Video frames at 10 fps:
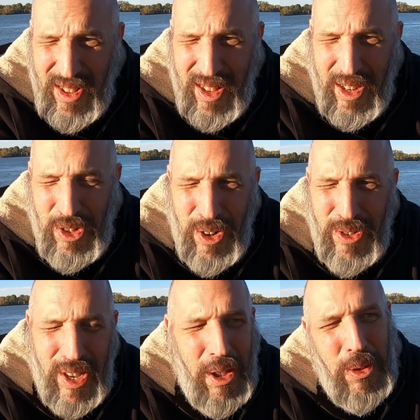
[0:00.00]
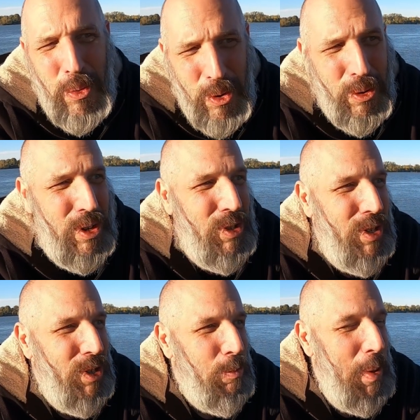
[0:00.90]
And it turns out the world isn't
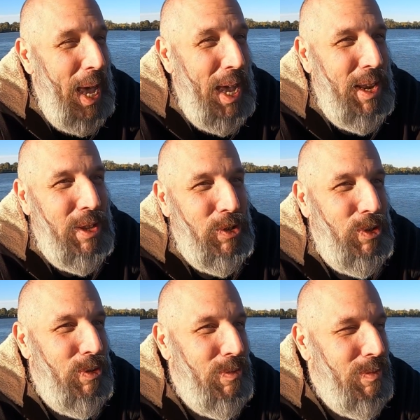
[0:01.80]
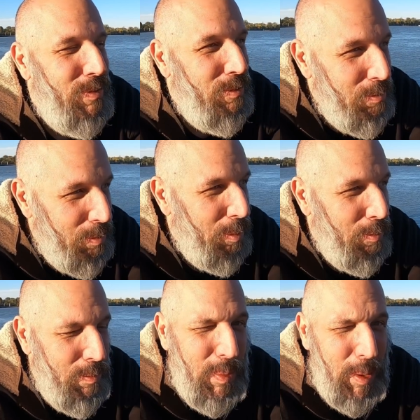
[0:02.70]
as bad as
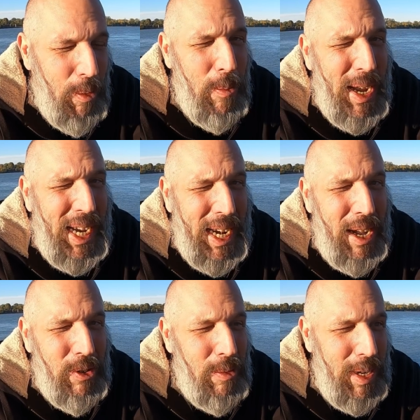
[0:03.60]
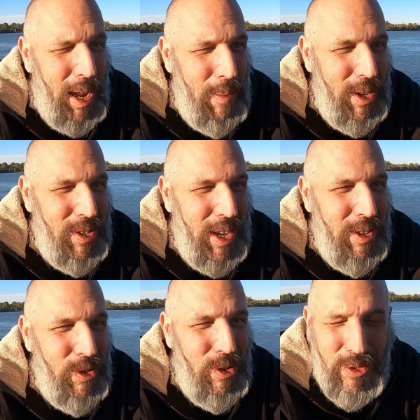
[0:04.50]
people make it out to be. I'm not saying
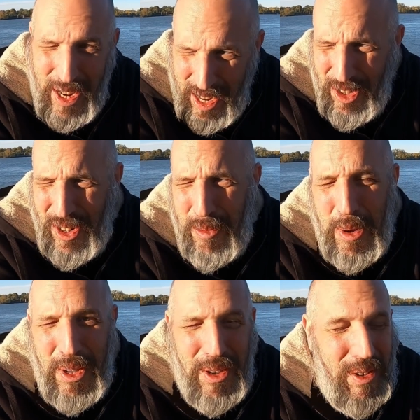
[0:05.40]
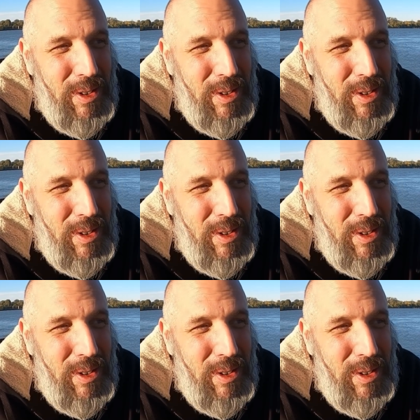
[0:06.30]
there's no danger, but